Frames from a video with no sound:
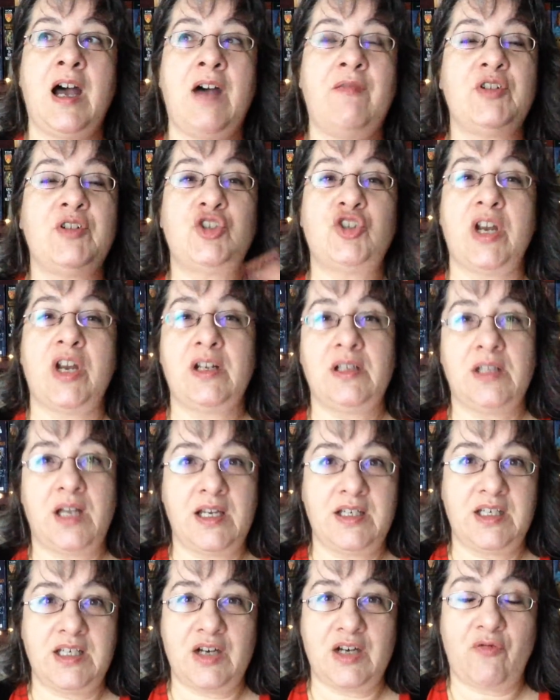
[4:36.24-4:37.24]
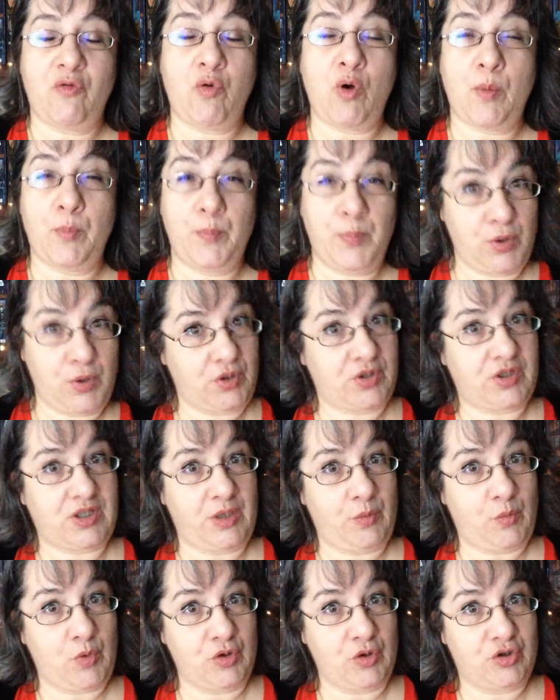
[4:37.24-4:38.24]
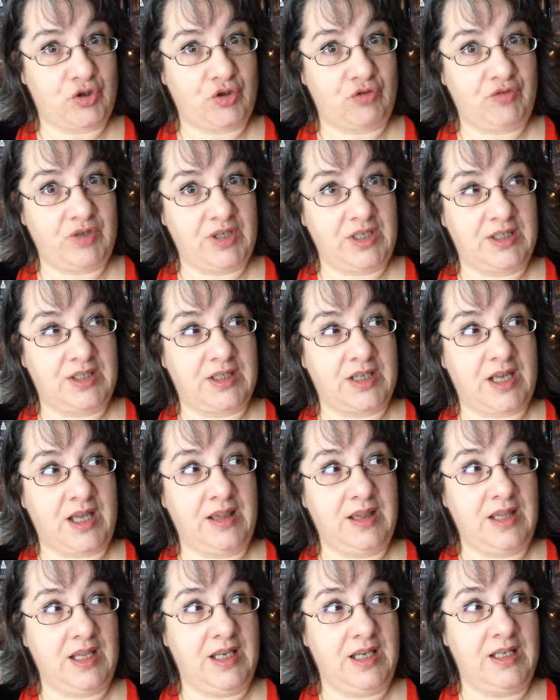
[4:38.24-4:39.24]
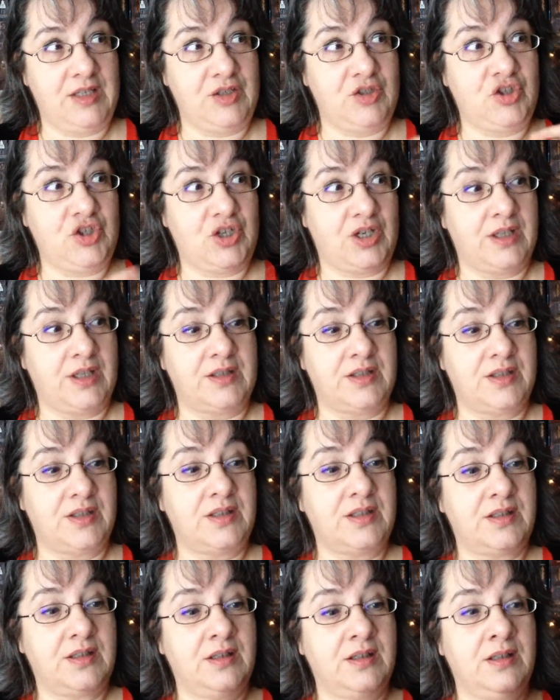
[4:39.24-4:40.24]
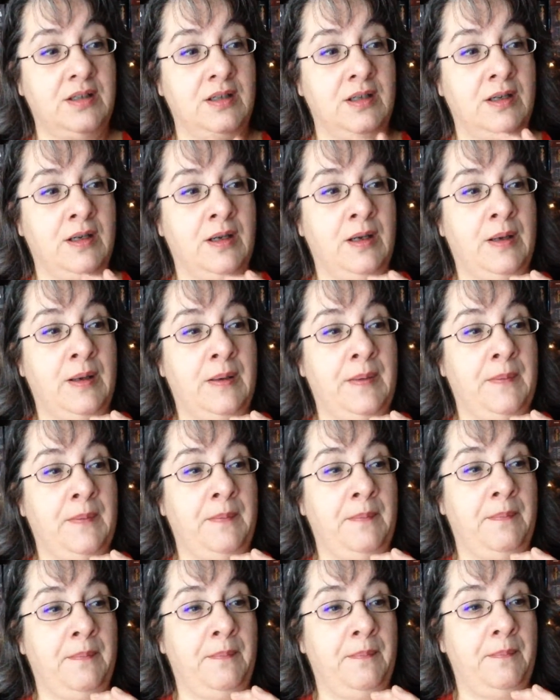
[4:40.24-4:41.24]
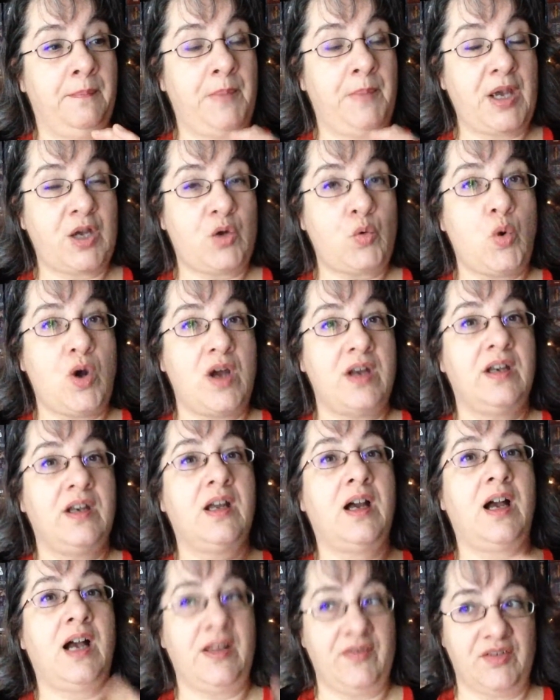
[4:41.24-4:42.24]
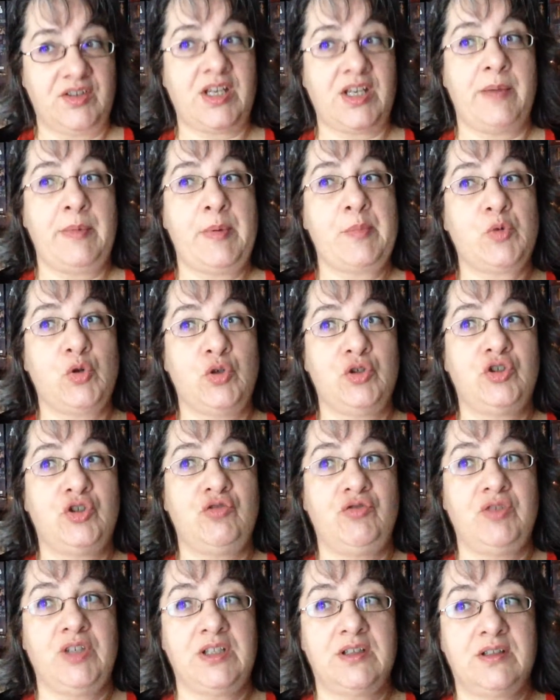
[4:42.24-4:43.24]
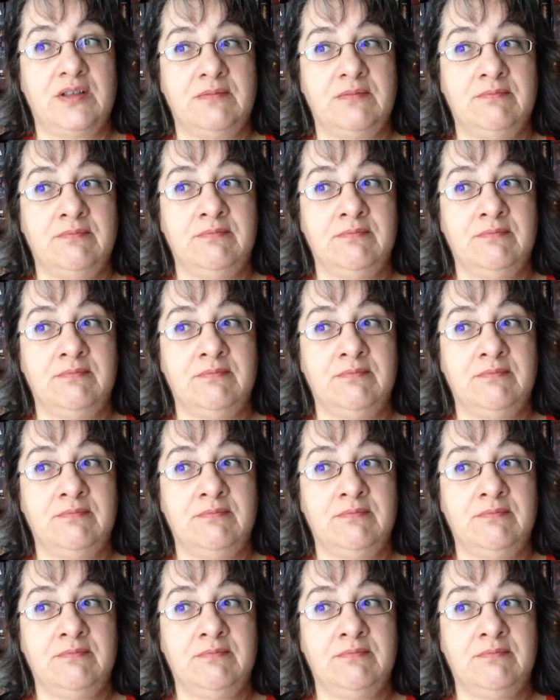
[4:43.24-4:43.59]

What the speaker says: have a general idea of what books I want to read, and then just pick one at the time I'm going to read.